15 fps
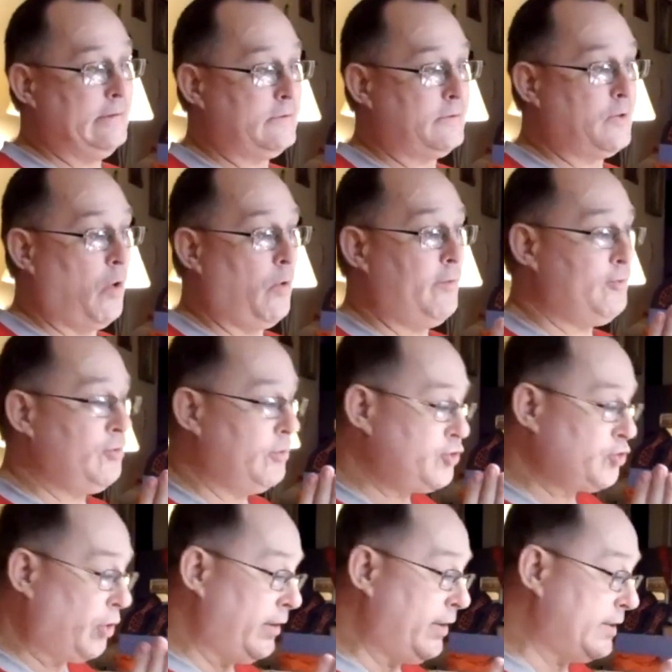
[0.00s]
So if you
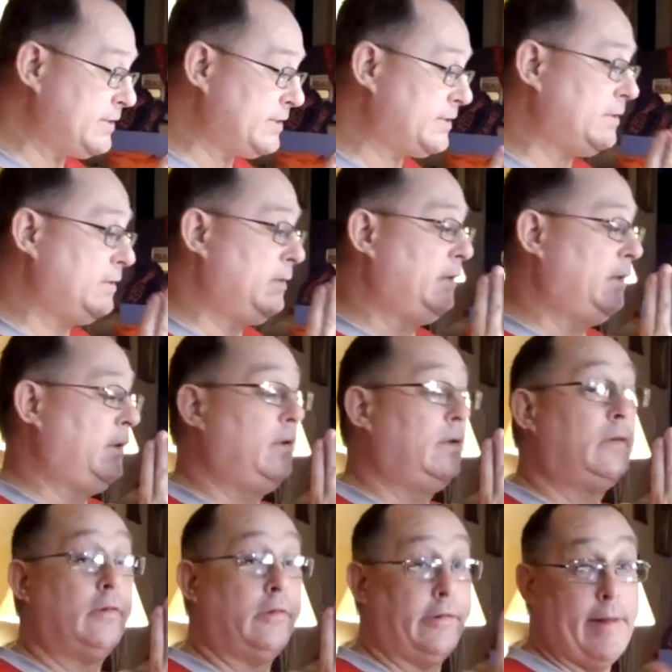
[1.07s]
enjoy this,
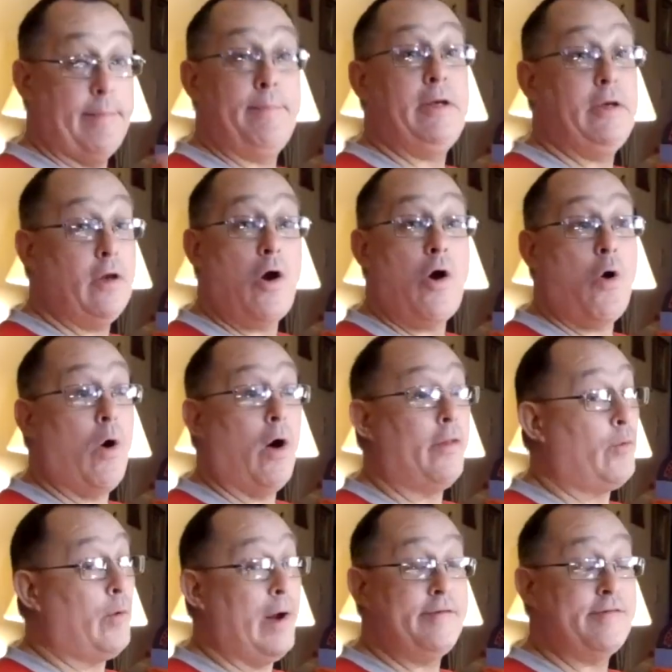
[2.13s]
let me know.
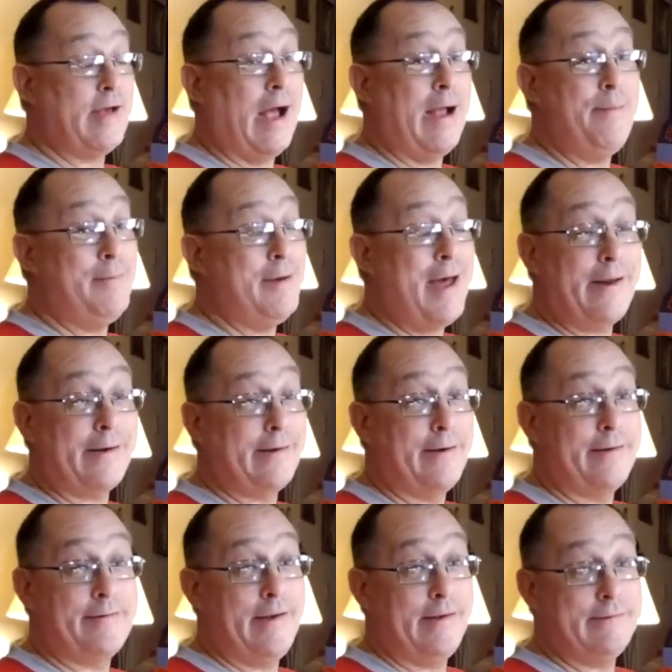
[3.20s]
Otherwise, I'm not
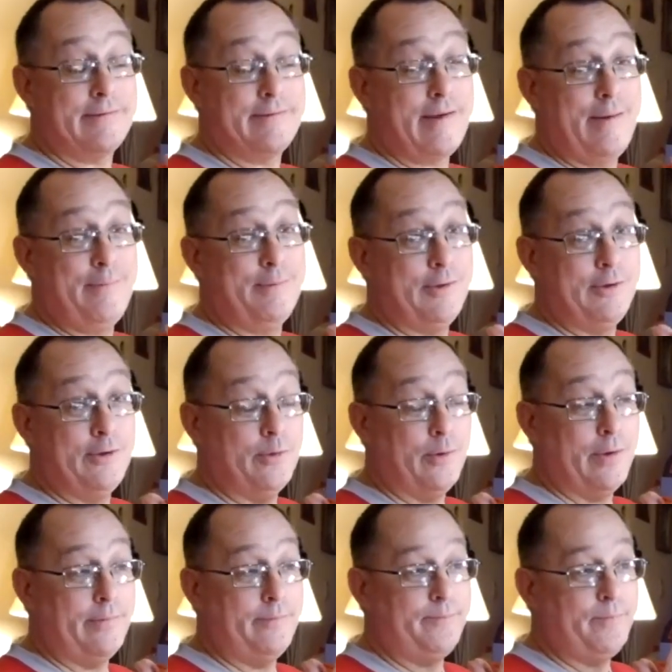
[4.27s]
going to take the time to do
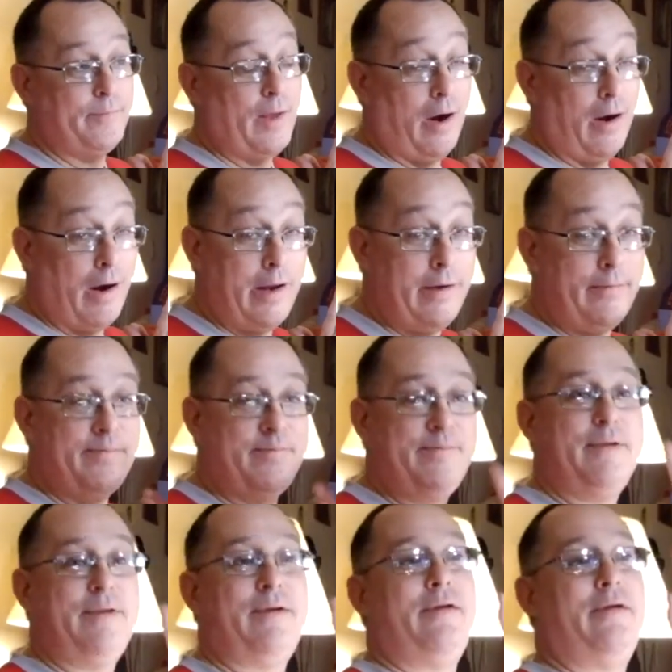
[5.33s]
it. All right?
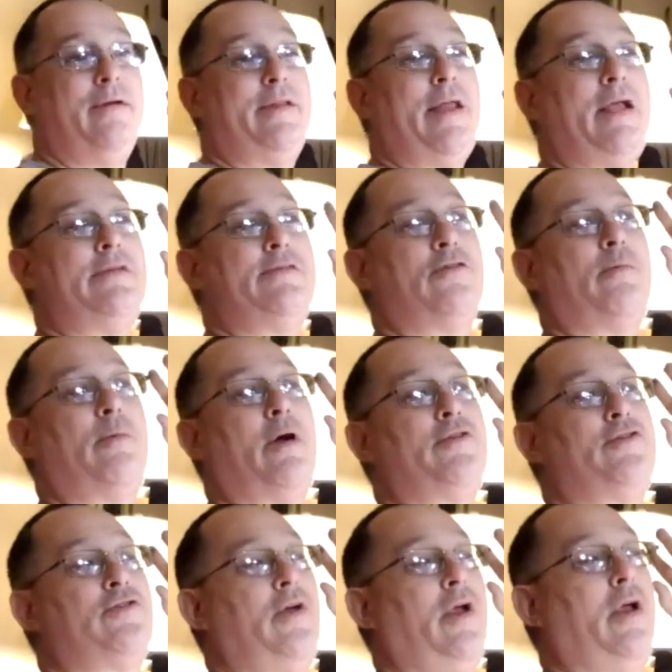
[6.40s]
Thank you so
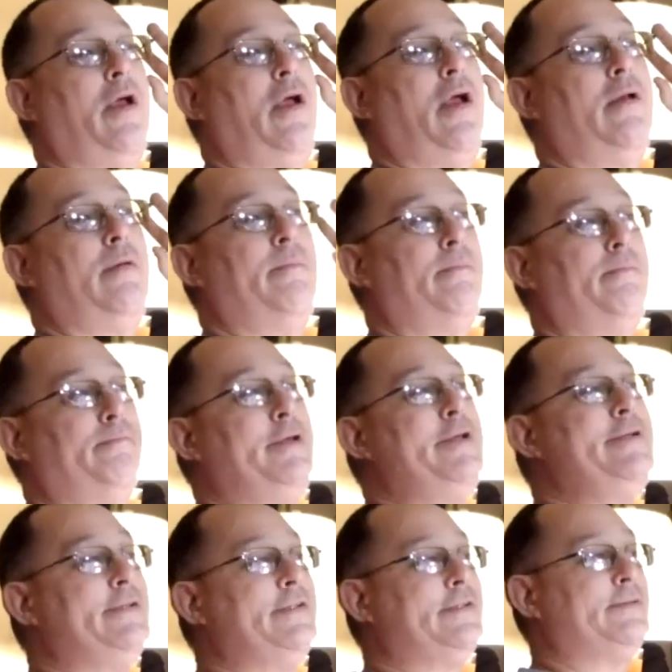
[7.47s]
much, and
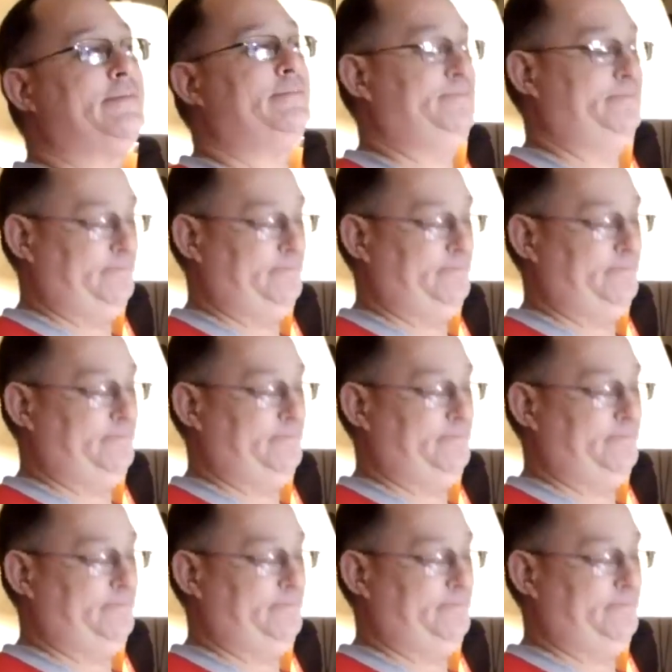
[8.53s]
peace.